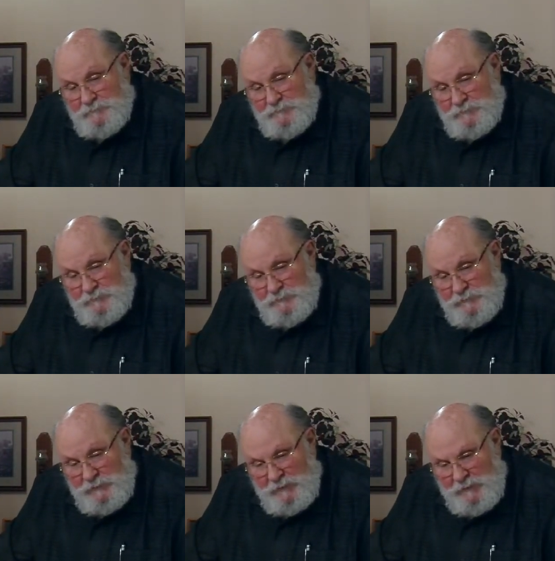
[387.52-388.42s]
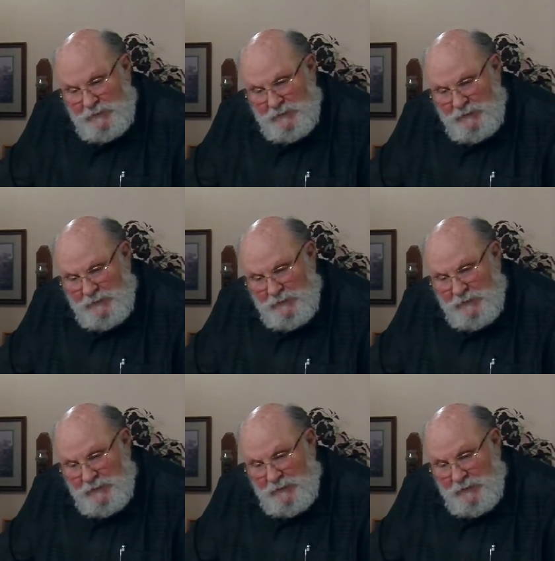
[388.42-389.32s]

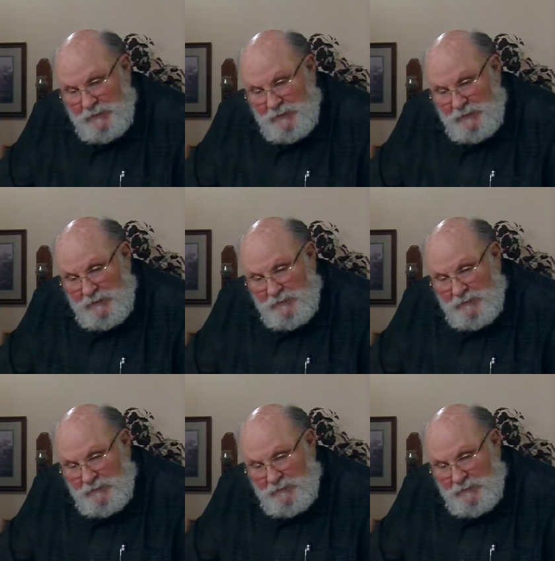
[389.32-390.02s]
Nothing is said.